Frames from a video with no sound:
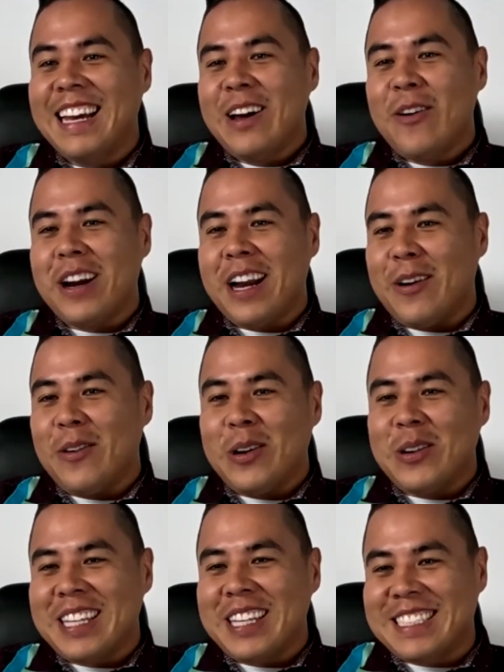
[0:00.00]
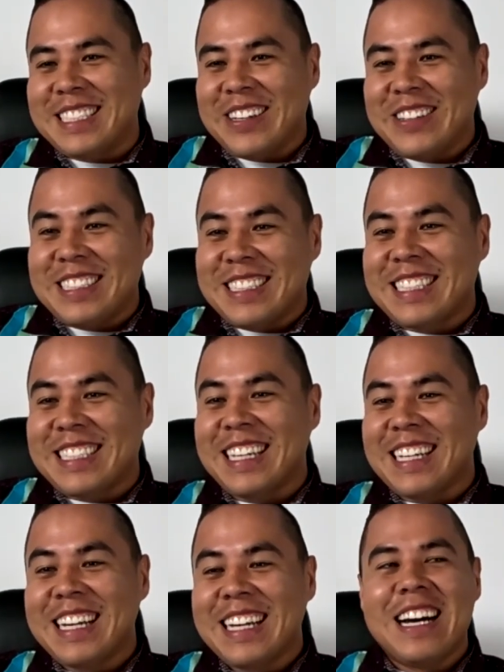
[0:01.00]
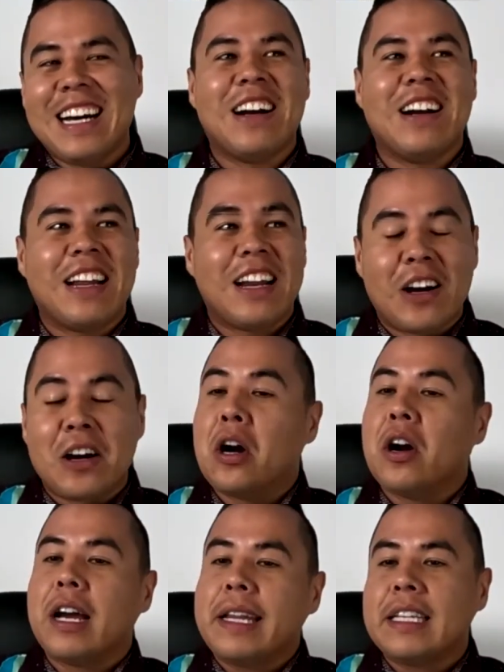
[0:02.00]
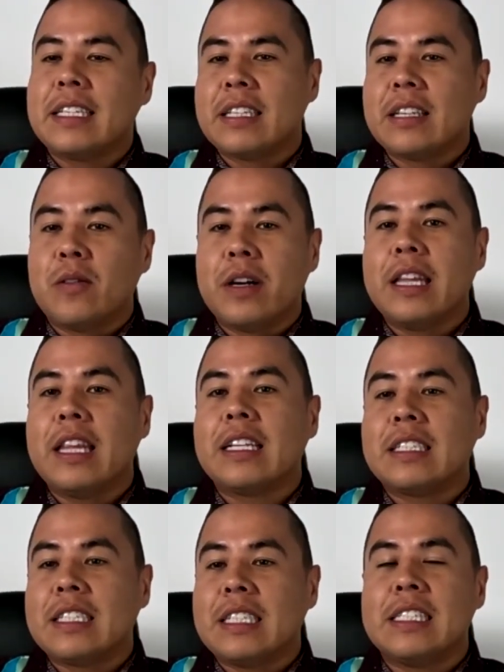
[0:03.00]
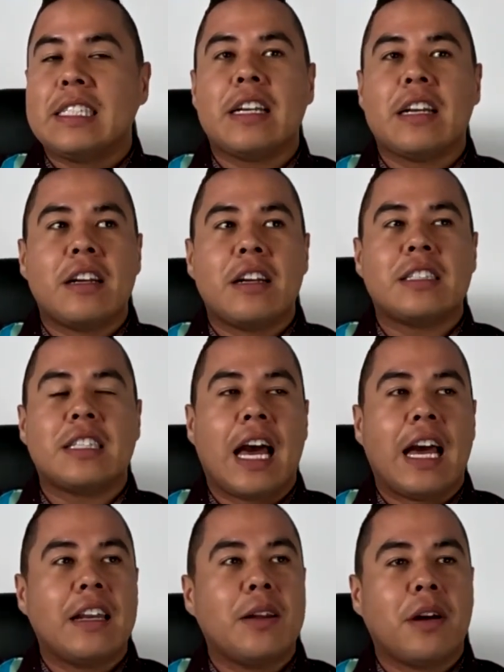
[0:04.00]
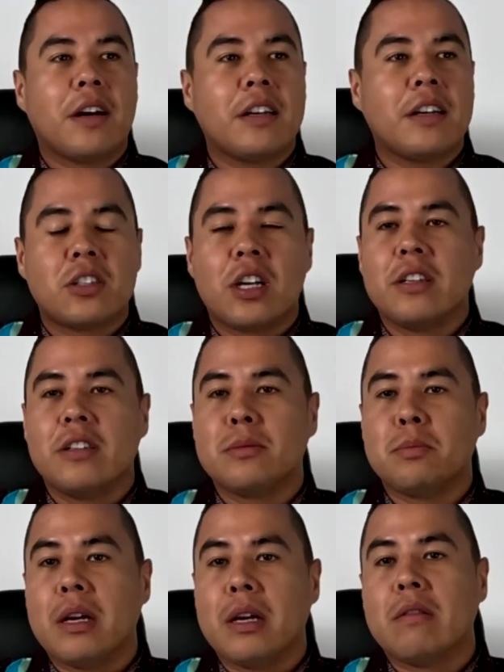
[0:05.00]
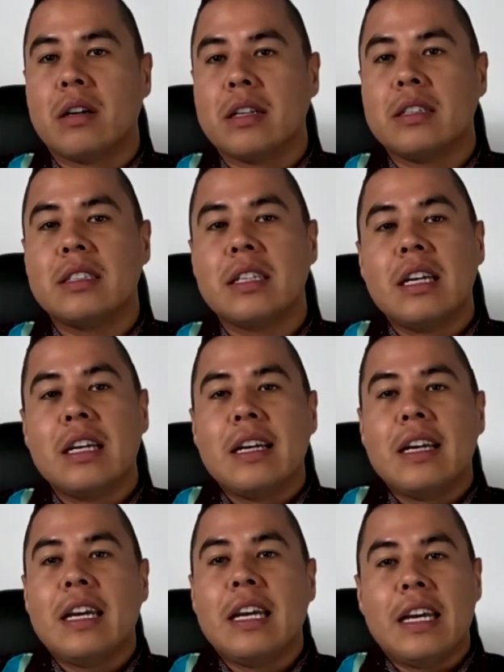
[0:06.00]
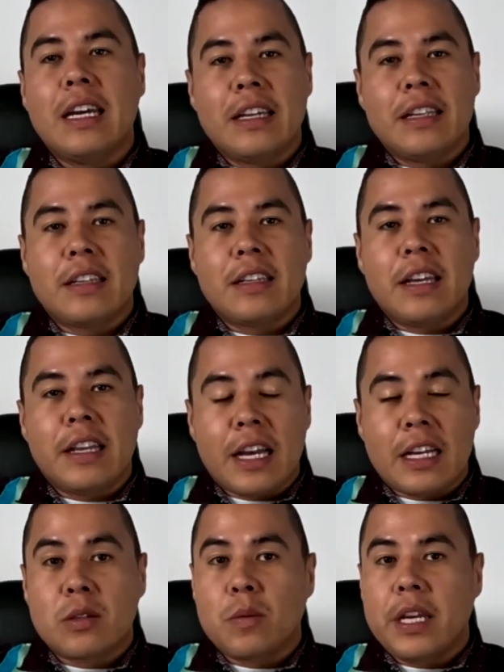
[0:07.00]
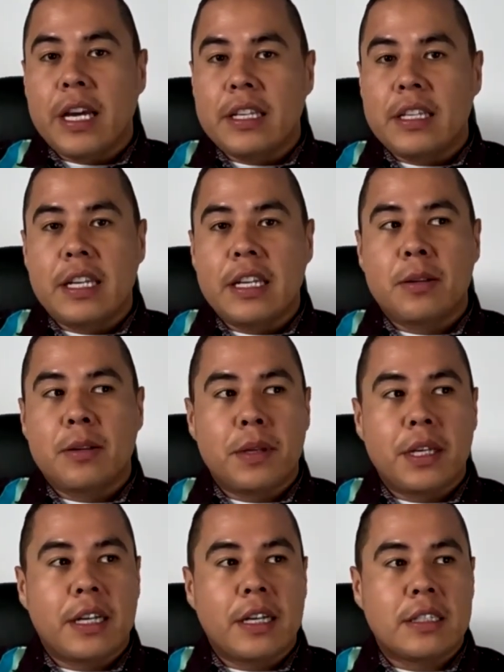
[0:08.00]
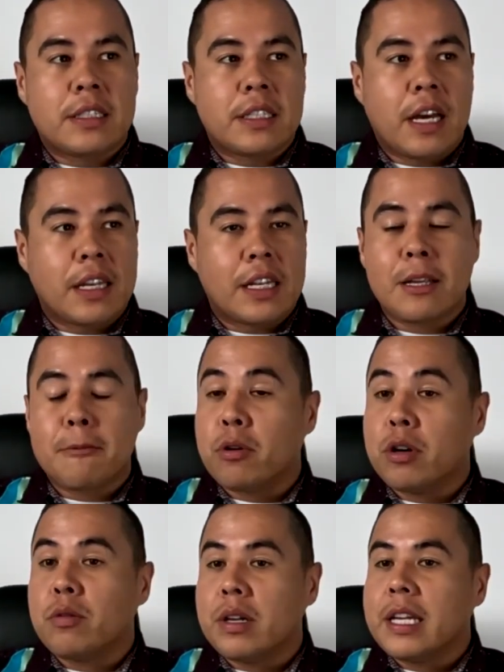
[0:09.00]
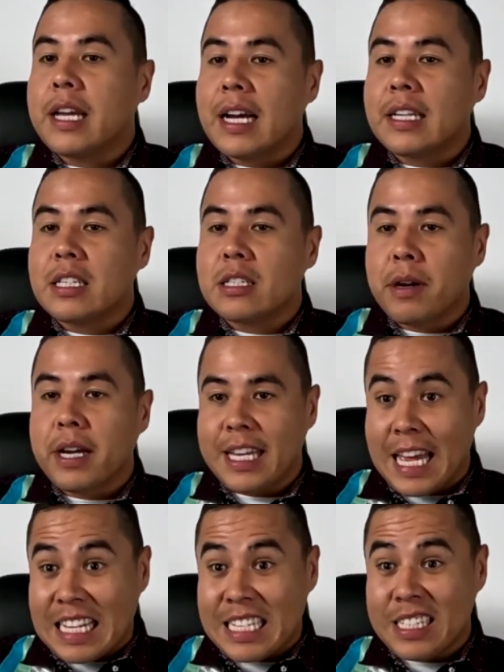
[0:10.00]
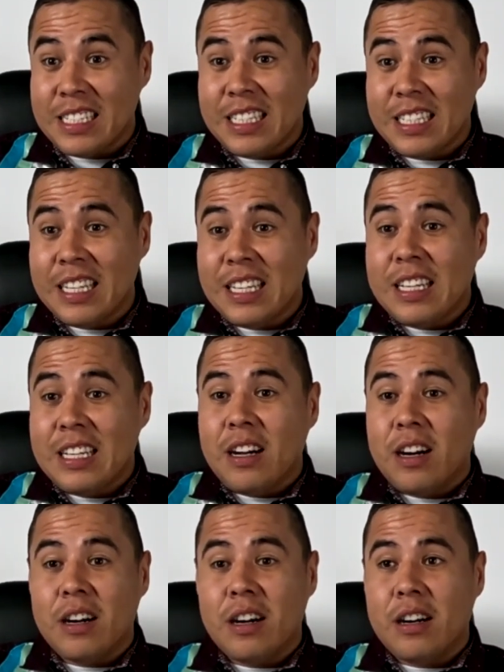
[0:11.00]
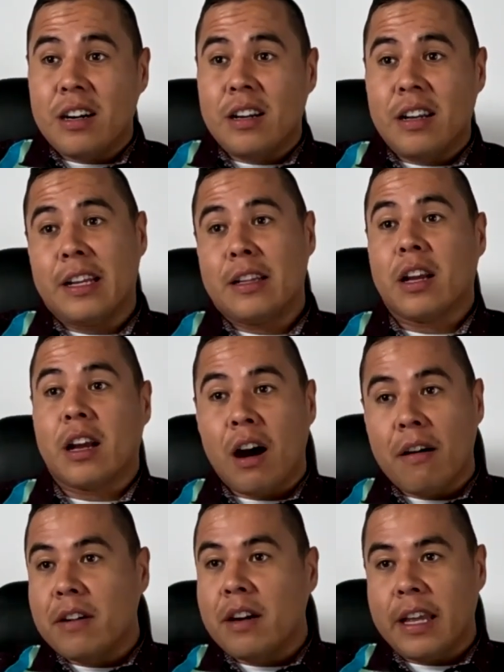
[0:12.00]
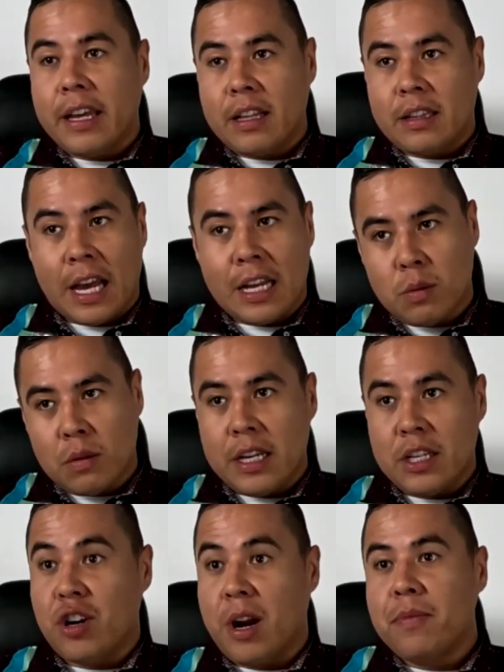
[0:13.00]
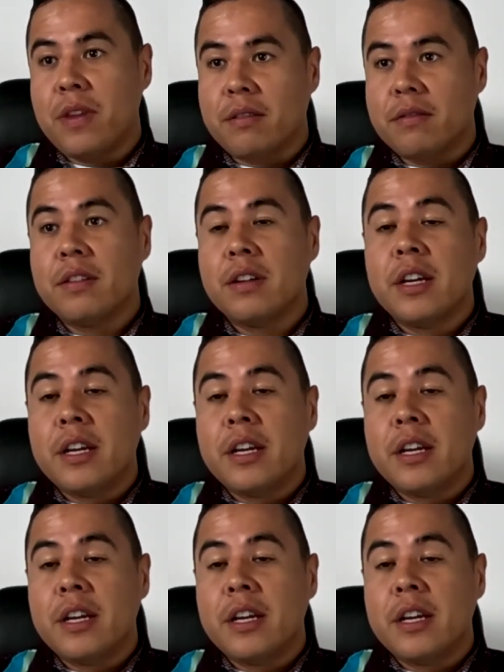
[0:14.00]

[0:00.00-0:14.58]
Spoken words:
when I wrote this, I was just like, all right, I'm going to write this in a way that's easy to understand. I'm not going to try to use big words. And that's the way I did it because unless a book really catches my attention or like the cover, like that's what I dreamt of,